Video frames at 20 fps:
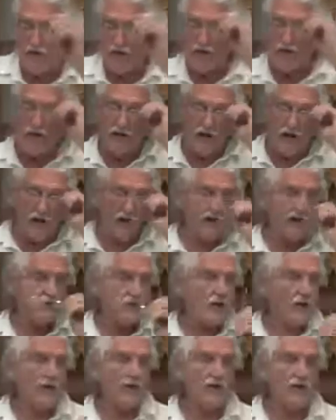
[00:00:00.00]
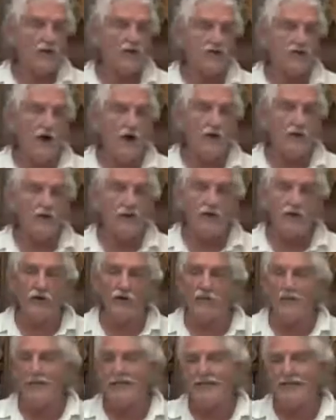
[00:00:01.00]
The Hilal isn't a real strong
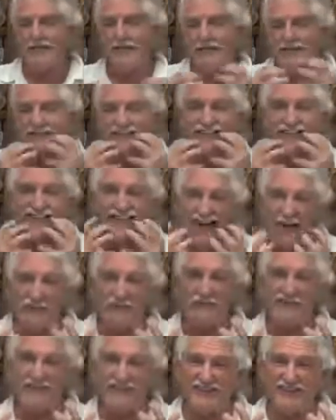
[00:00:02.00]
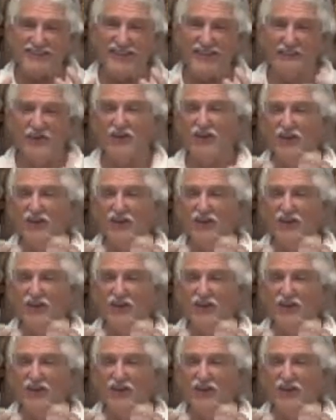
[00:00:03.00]
puller, but then it's the gums and stuff.